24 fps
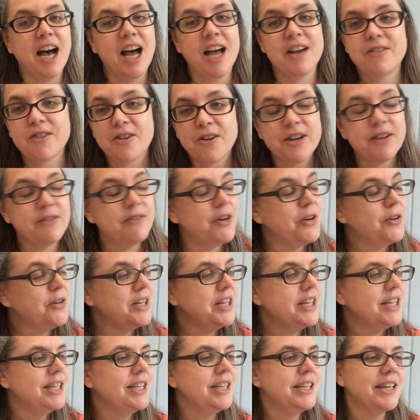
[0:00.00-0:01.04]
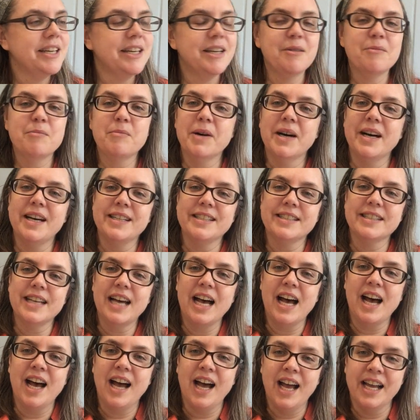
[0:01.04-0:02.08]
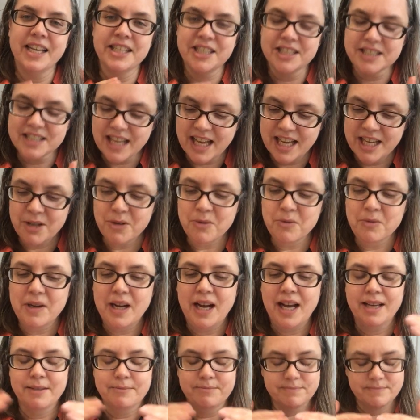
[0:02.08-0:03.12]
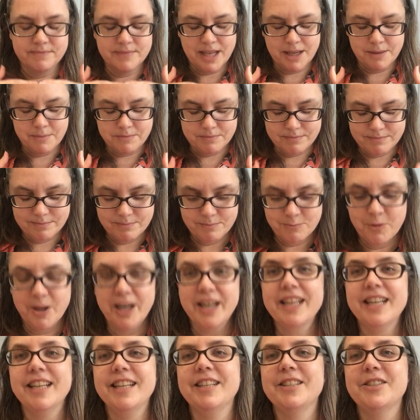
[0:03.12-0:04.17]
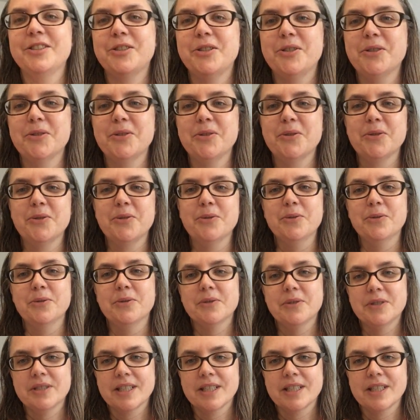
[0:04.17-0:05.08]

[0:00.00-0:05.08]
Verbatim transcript: I've already voted, but I just kind of, I'm, I'm ready to